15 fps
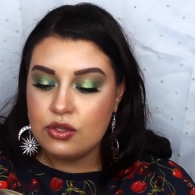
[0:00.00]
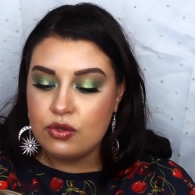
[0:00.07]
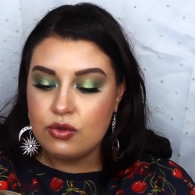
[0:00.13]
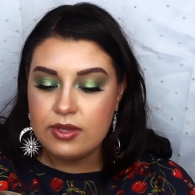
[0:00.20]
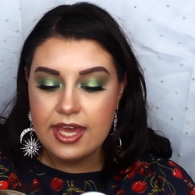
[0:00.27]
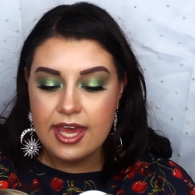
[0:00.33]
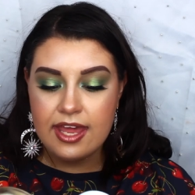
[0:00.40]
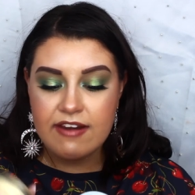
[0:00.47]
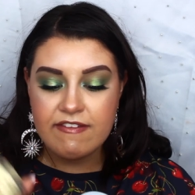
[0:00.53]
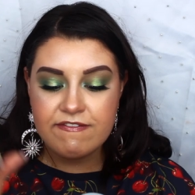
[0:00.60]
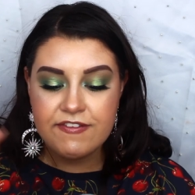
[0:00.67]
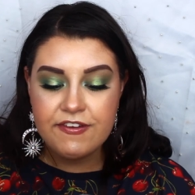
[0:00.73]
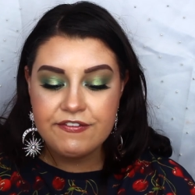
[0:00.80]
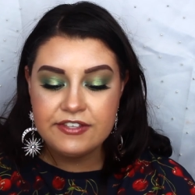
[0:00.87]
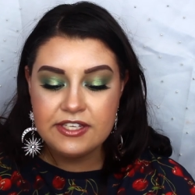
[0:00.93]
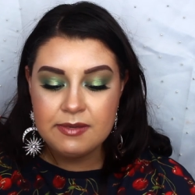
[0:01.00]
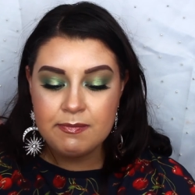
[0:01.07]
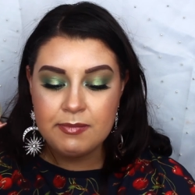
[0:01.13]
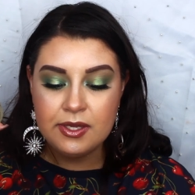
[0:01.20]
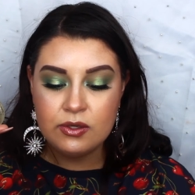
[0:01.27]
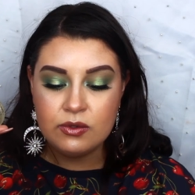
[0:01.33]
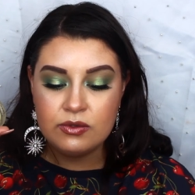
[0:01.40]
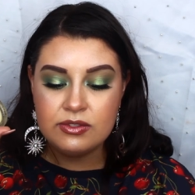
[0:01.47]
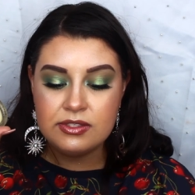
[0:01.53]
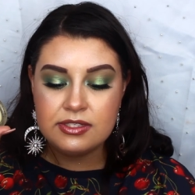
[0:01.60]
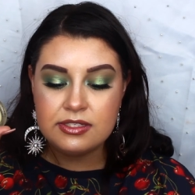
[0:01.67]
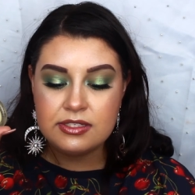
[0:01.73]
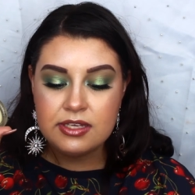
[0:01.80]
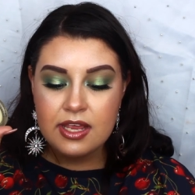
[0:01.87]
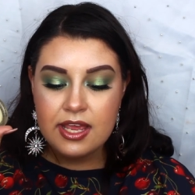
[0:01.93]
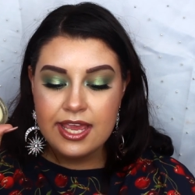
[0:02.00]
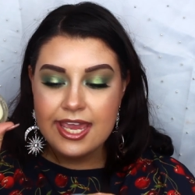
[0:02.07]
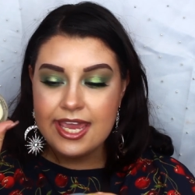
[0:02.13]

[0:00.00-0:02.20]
you get 50 mils